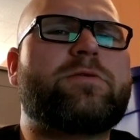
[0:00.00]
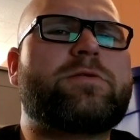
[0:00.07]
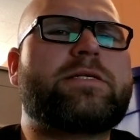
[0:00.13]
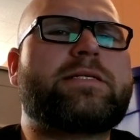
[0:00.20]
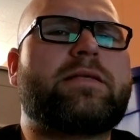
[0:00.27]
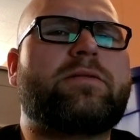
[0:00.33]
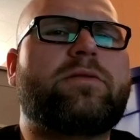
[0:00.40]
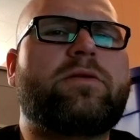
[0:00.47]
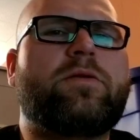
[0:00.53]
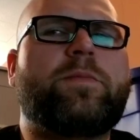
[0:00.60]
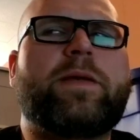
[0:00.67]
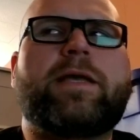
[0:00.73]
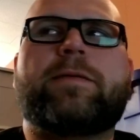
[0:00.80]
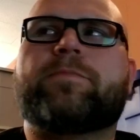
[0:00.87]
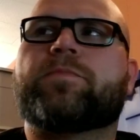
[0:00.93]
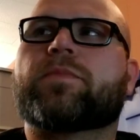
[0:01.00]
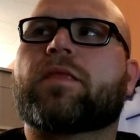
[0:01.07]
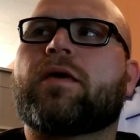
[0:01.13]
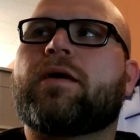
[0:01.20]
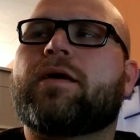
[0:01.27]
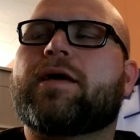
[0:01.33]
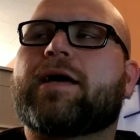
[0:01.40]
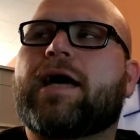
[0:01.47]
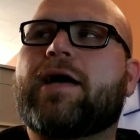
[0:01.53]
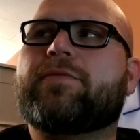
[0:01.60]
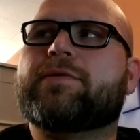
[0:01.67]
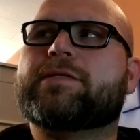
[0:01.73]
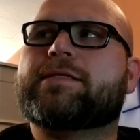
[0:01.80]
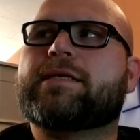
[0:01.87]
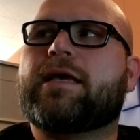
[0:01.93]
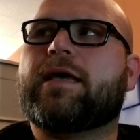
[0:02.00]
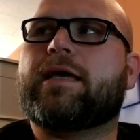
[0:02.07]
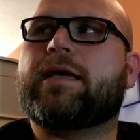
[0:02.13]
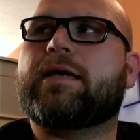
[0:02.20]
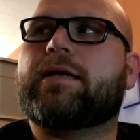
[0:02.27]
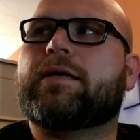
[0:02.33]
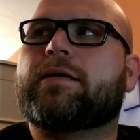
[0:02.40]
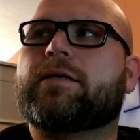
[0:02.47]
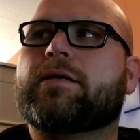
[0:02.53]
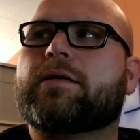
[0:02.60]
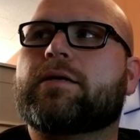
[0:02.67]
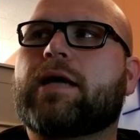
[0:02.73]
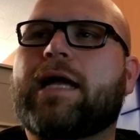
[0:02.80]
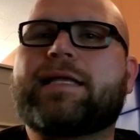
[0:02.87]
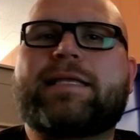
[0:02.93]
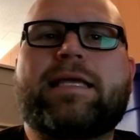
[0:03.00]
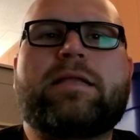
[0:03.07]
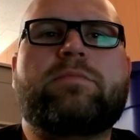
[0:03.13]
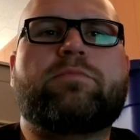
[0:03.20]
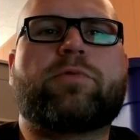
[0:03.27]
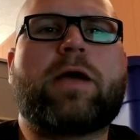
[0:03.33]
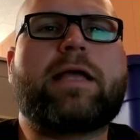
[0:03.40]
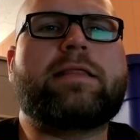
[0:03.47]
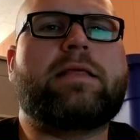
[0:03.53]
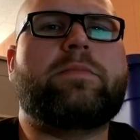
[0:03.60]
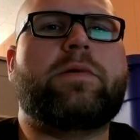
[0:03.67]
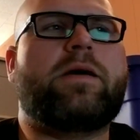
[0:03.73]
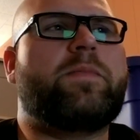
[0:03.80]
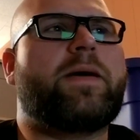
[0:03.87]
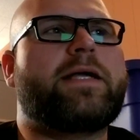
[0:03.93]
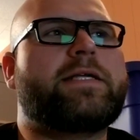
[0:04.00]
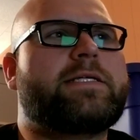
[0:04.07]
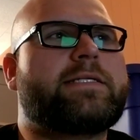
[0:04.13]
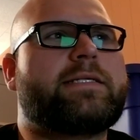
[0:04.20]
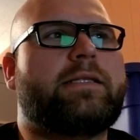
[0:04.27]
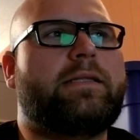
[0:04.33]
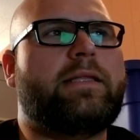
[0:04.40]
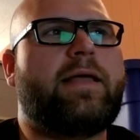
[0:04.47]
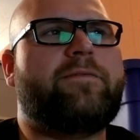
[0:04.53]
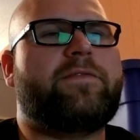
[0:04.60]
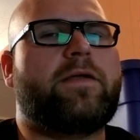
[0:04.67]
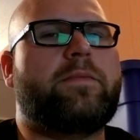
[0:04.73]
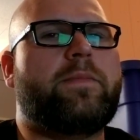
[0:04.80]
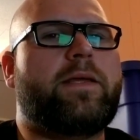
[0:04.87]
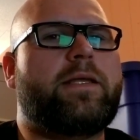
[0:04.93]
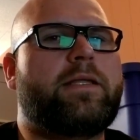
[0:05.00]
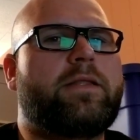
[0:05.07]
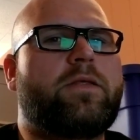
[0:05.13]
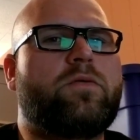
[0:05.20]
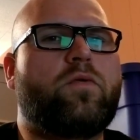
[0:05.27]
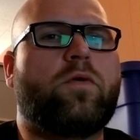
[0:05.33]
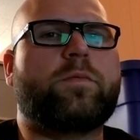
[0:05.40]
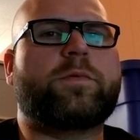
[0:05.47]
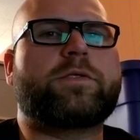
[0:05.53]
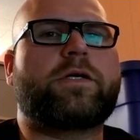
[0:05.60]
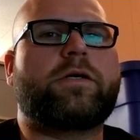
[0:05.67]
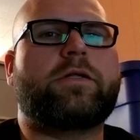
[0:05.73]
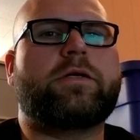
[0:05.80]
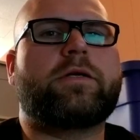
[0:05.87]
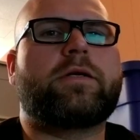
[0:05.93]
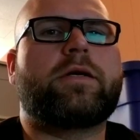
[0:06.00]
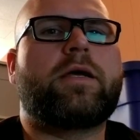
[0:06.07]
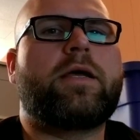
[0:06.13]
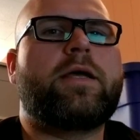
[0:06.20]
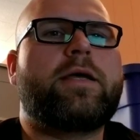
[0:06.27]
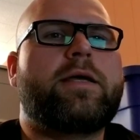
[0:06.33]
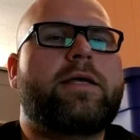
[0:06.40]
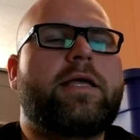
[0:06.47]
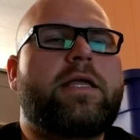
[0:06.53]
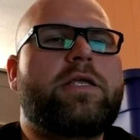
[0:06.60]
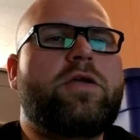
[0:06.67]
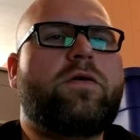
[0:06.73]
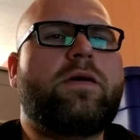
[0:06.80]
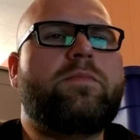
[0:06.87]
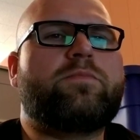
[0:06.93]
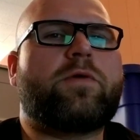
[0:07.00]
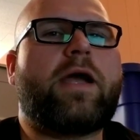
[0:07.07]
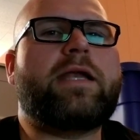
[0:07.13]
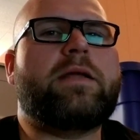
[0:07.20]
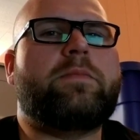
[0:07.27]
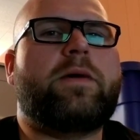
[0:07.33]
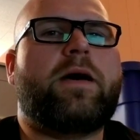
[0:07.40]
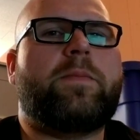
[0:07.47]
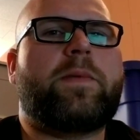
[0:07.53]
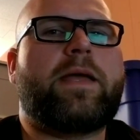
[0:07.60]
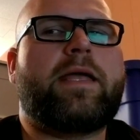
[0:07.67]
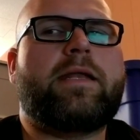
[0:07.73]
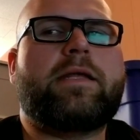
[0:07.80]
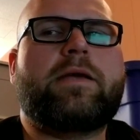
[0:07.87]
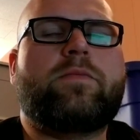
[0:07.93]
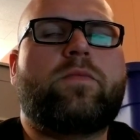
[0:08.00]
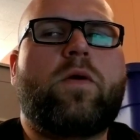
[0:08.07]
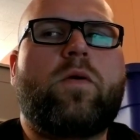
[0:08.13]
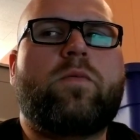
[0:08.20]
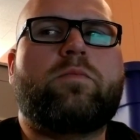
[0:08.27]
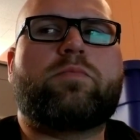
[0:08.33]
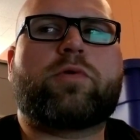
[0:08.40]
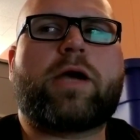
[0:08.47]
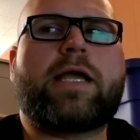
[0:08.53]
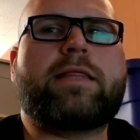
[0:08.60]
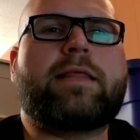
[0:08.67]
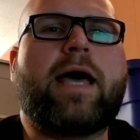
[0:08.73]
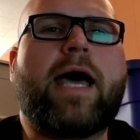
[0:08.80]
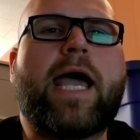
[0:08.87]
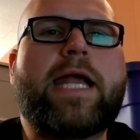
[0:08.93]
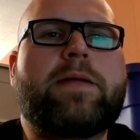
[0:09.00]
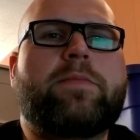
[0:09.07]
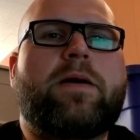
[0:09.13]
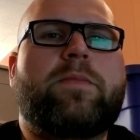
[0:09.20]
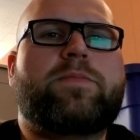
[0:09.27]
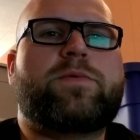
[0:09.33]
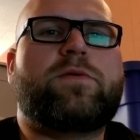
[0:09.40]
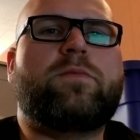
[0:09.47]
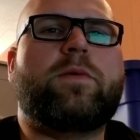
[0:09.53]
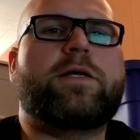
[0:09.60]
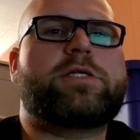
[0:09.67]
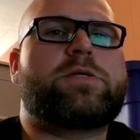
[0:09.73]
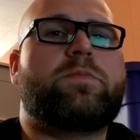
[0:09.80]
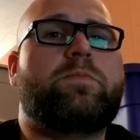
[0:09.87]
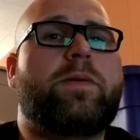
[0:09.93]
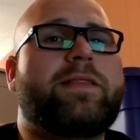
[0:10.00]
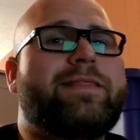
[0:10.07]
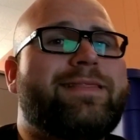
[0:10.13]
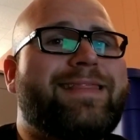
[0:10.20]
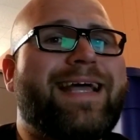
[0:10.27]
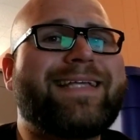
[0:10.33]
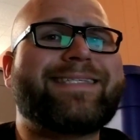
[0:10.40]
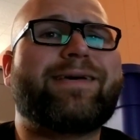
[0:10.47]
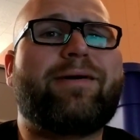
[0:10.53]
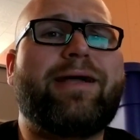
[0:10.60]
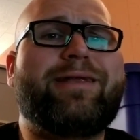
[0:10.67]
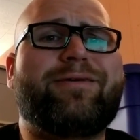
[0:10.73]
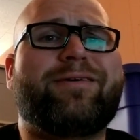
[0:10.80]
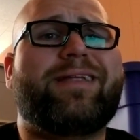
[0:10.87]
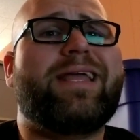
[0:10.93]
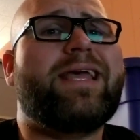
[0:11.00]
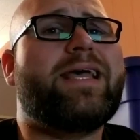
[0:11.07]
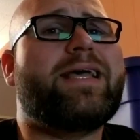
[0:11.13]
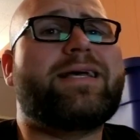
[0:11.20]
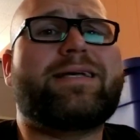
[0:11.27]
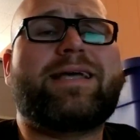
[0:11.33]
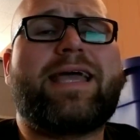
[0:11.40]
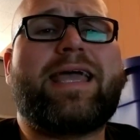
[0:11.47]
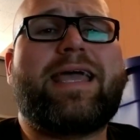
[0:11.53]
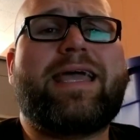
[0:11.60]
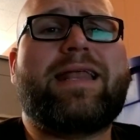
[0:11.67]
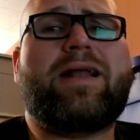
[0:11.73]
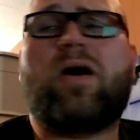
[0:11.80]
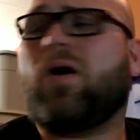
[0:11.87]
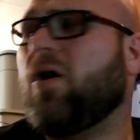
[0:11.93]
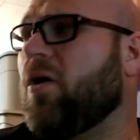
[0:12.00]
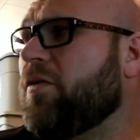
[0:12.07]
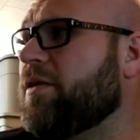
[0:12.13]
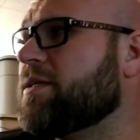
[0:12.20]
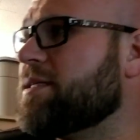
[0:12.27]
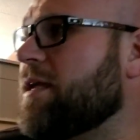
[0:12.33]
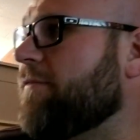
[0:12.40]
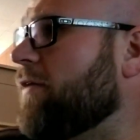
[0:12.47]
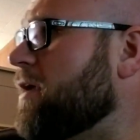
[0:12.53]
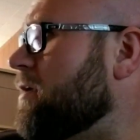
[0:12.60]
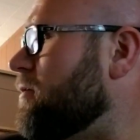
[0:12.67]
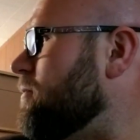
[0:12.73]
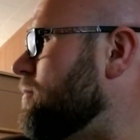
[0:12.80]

but they're just a little bit, I would say, I didn't brighten them up. I just left them the normal color. And you can brighten them up and it won't brighten the item up too much. But that's how I do it. And all the stuff I